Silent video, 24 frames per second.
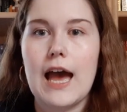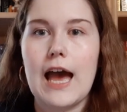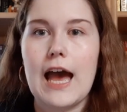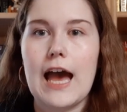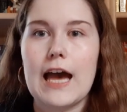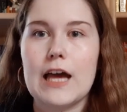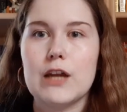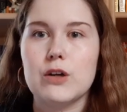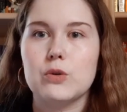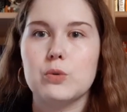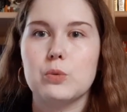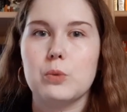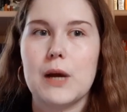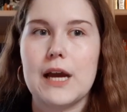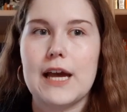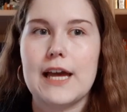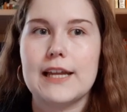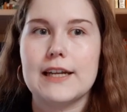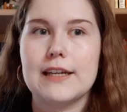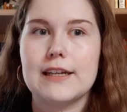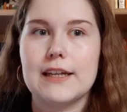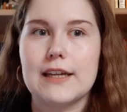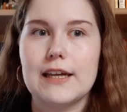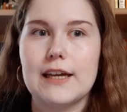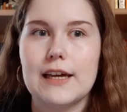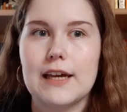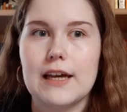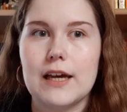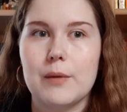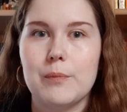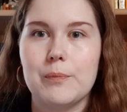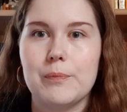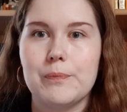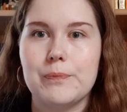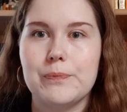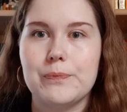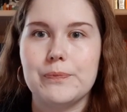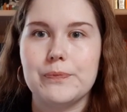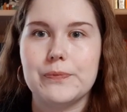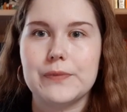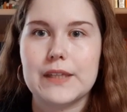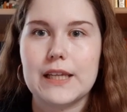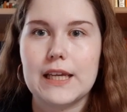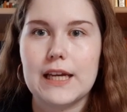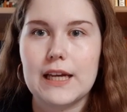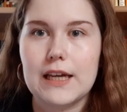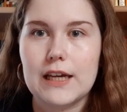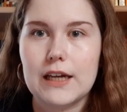And when um,
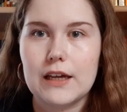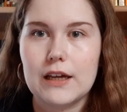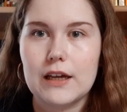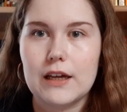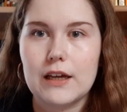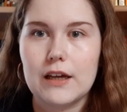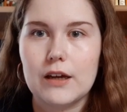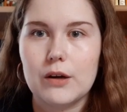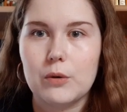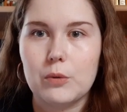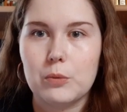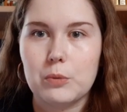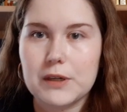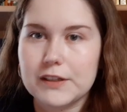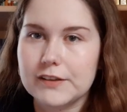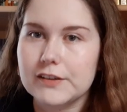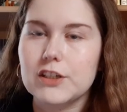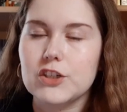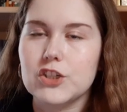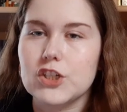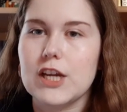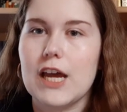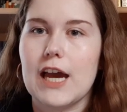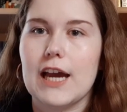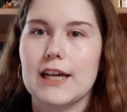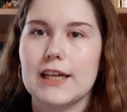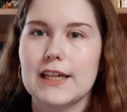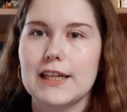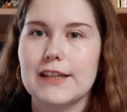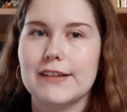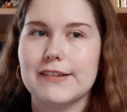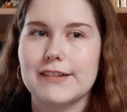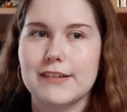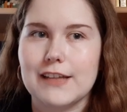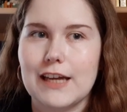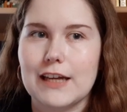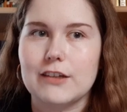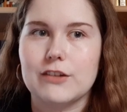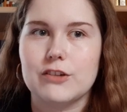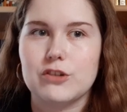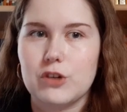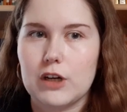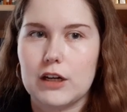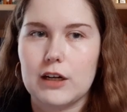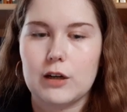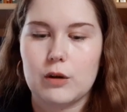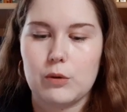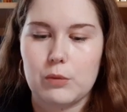Whiskey Jack is then
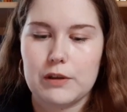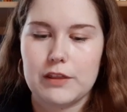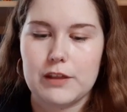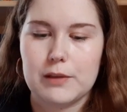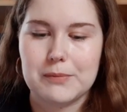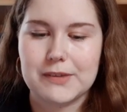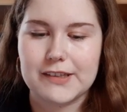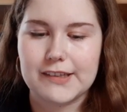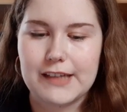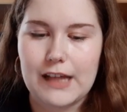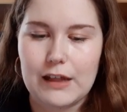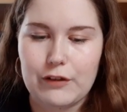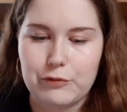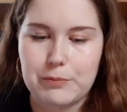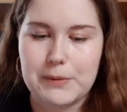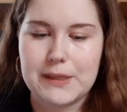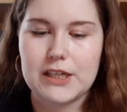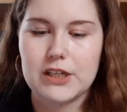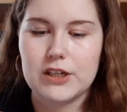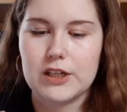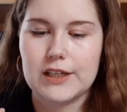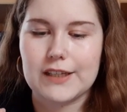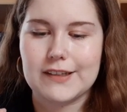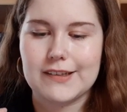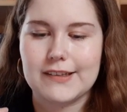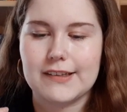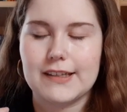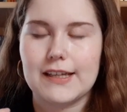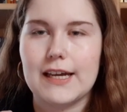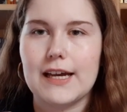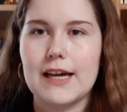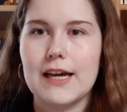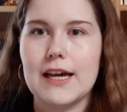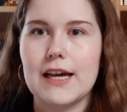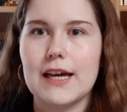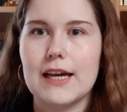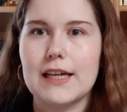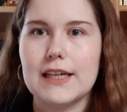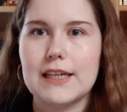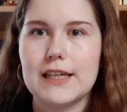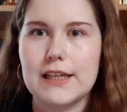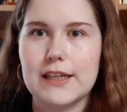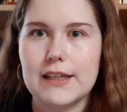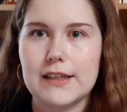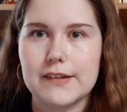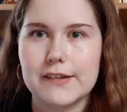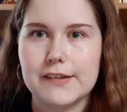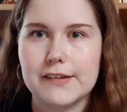struggling with himself because uh,
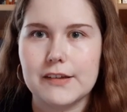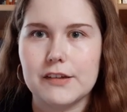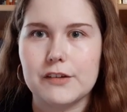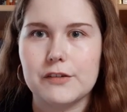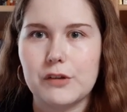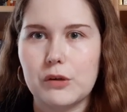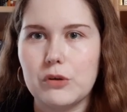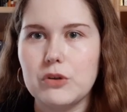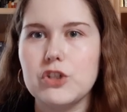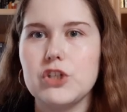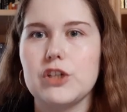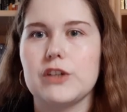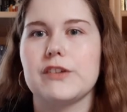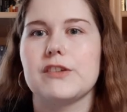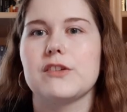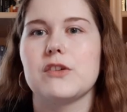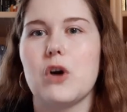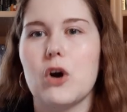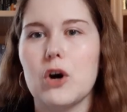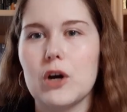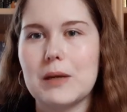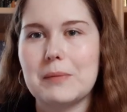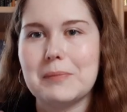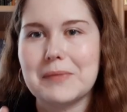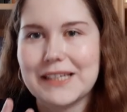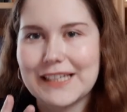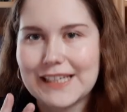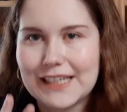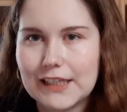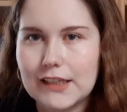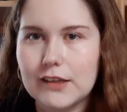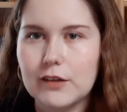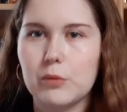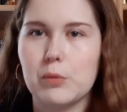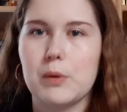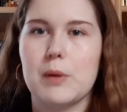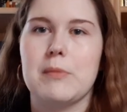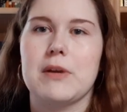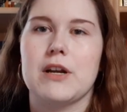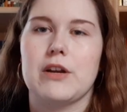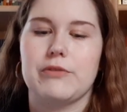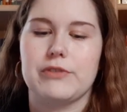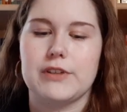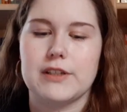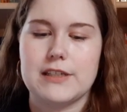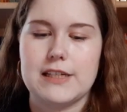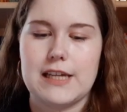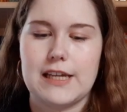his soldiers saw him kill the women
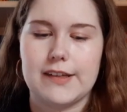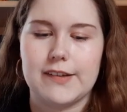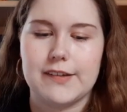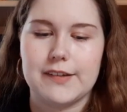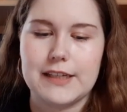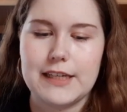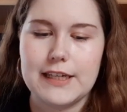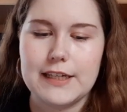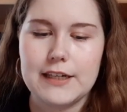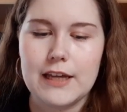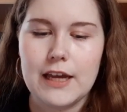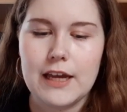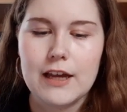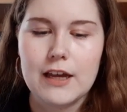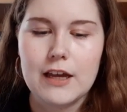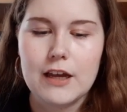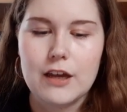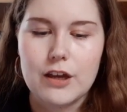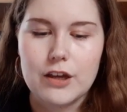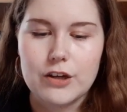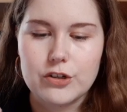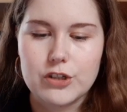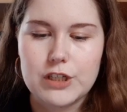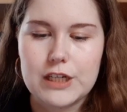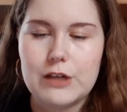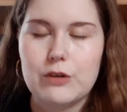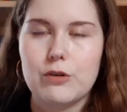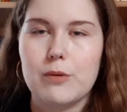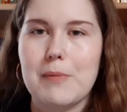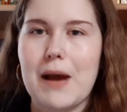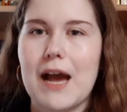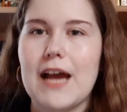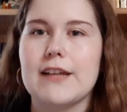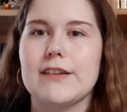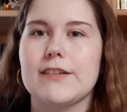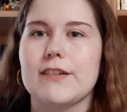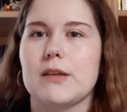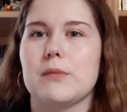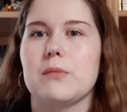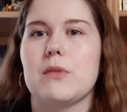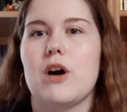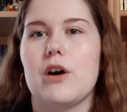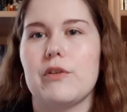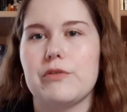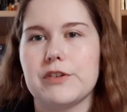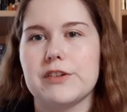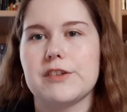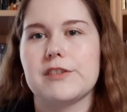of the Dead Seed, she reminds him
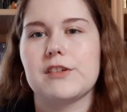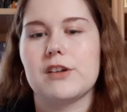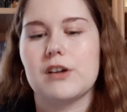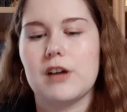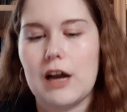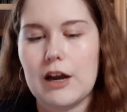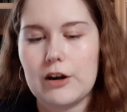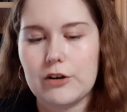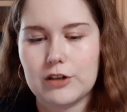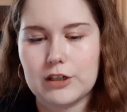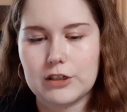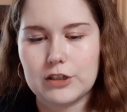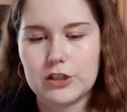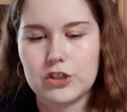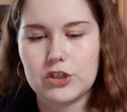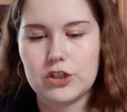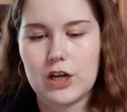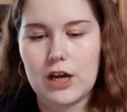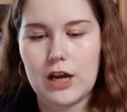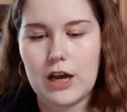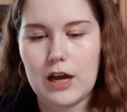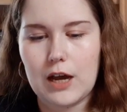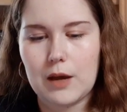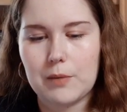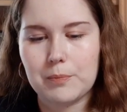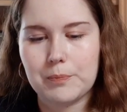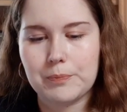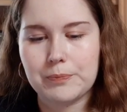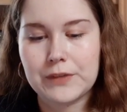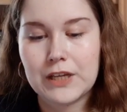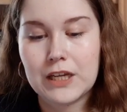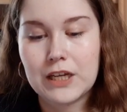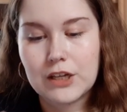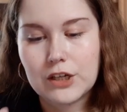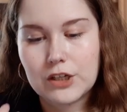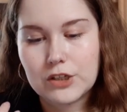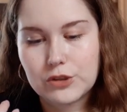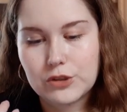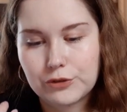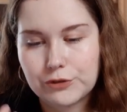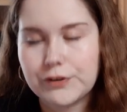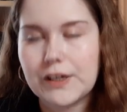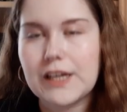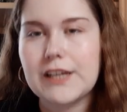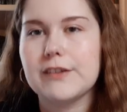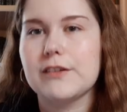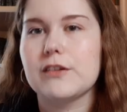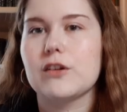of his courage um, to
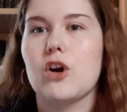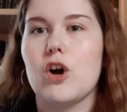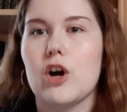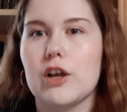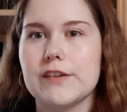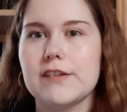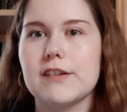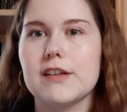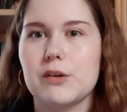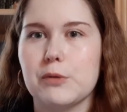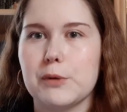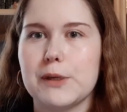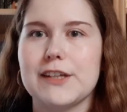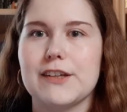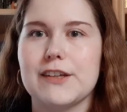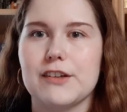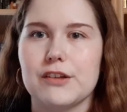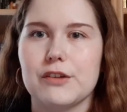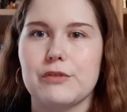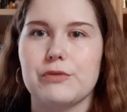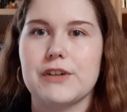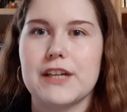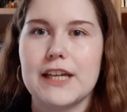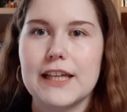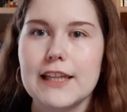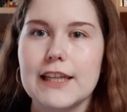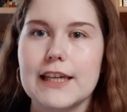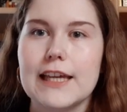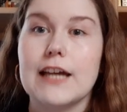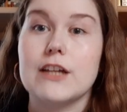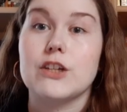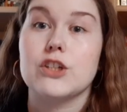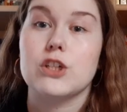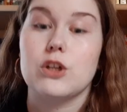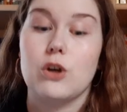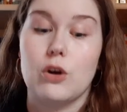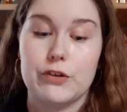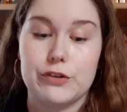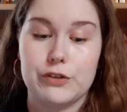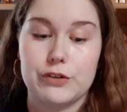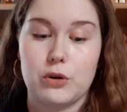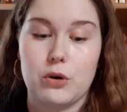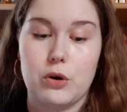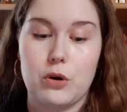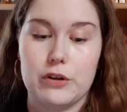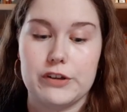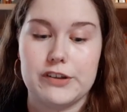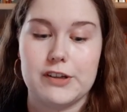face the consequences of killing. And she also
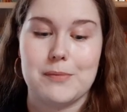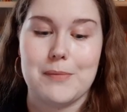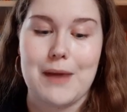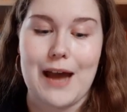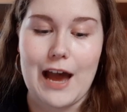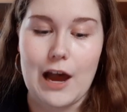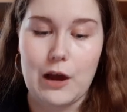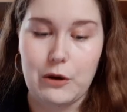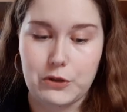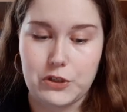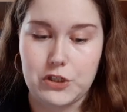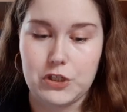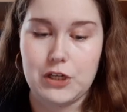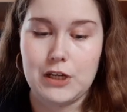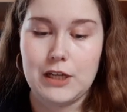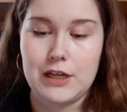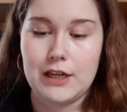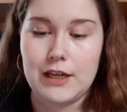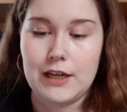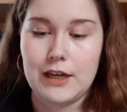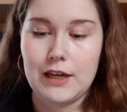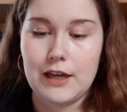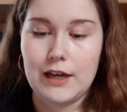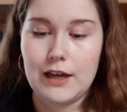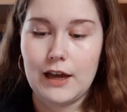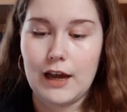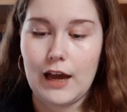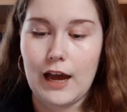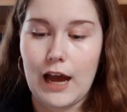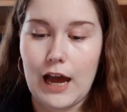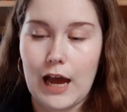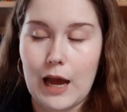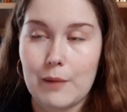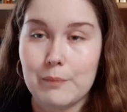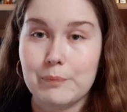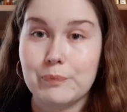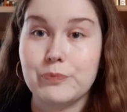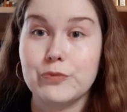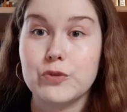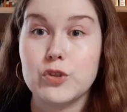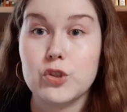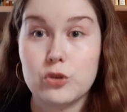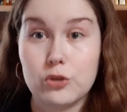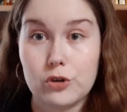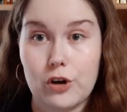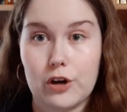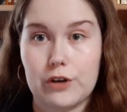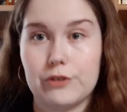calls him out um,
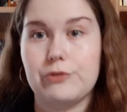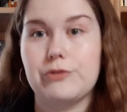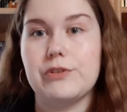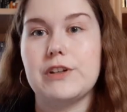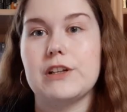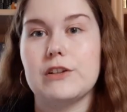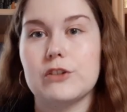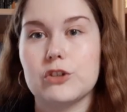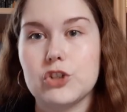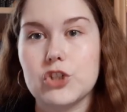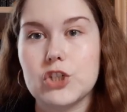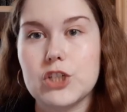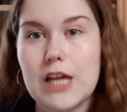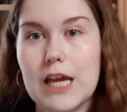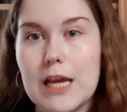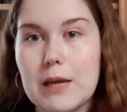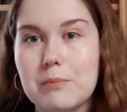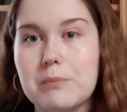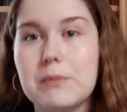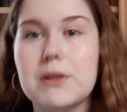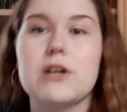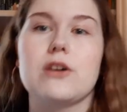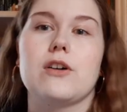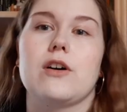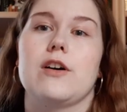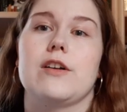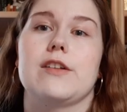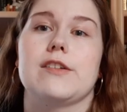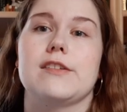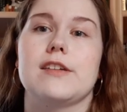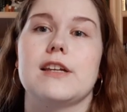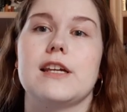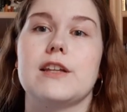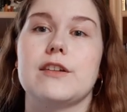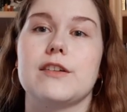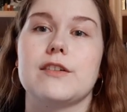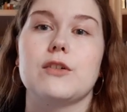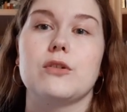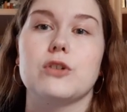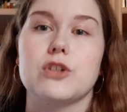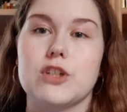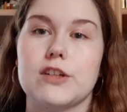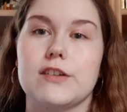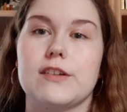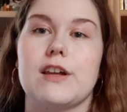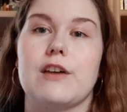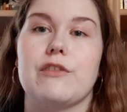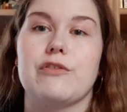to not feel shame because his
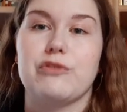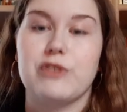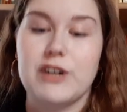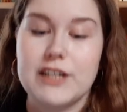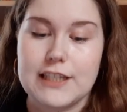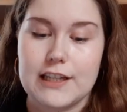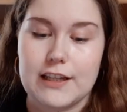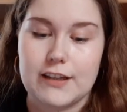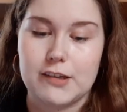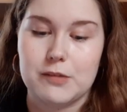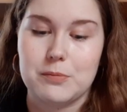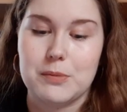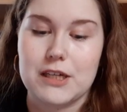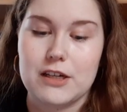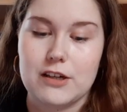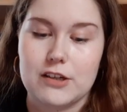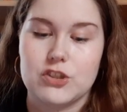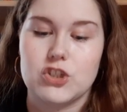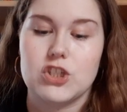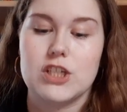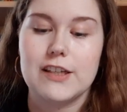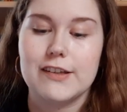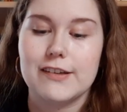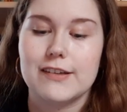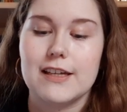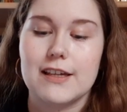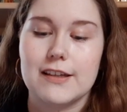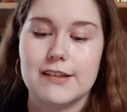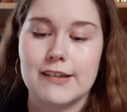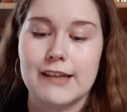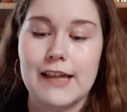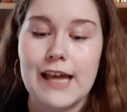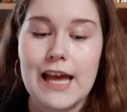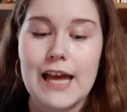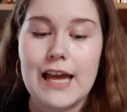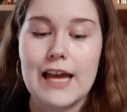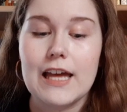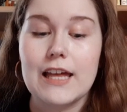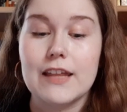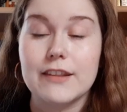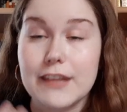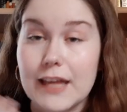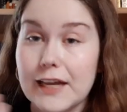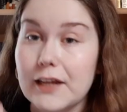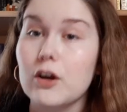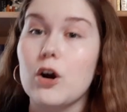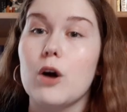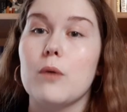soldiers have witnessed, because she says
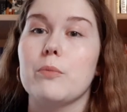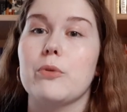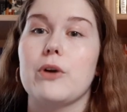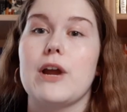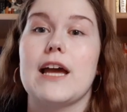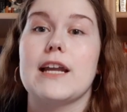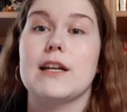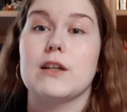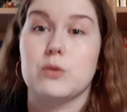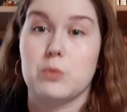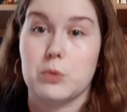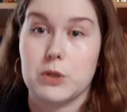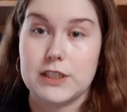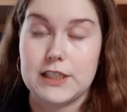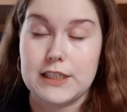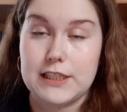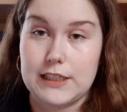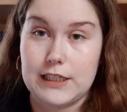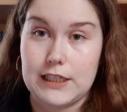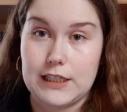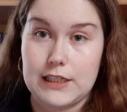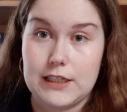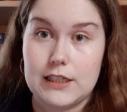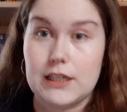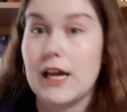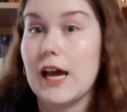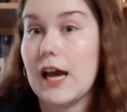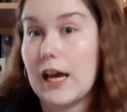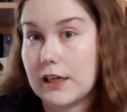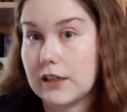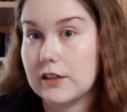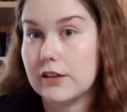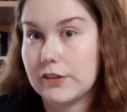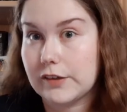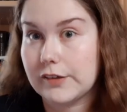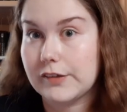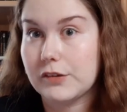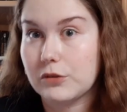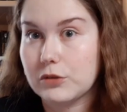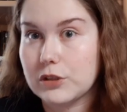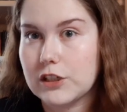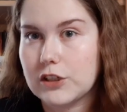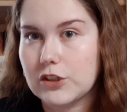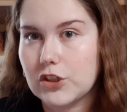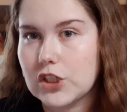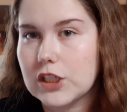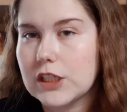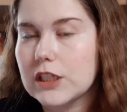they comprehended what he did, and so
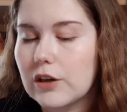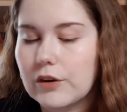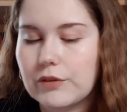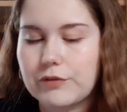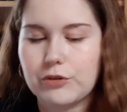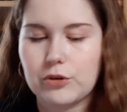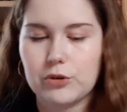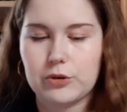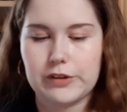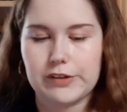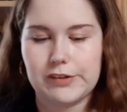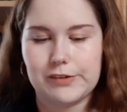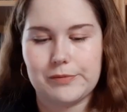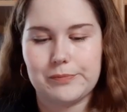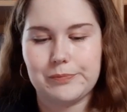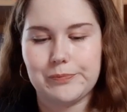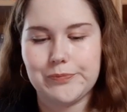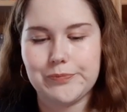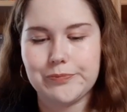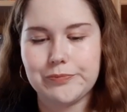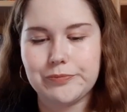did she, of course.